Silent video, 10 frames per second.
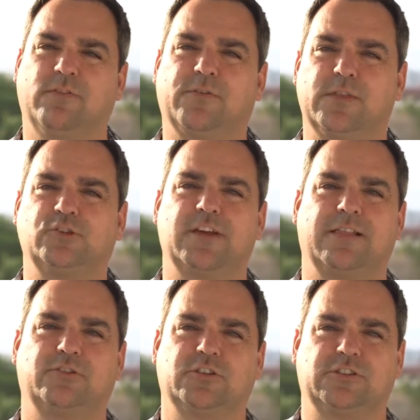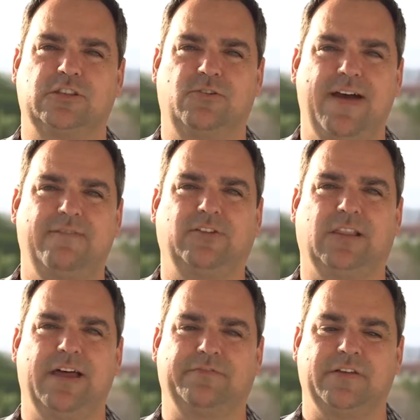for the challenges that you have in
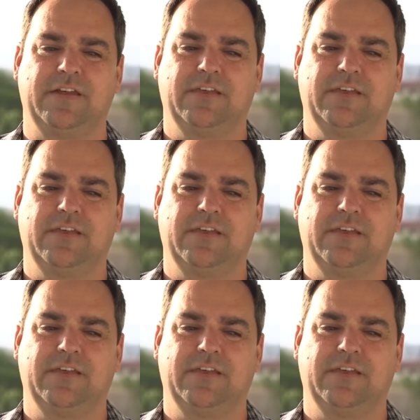life,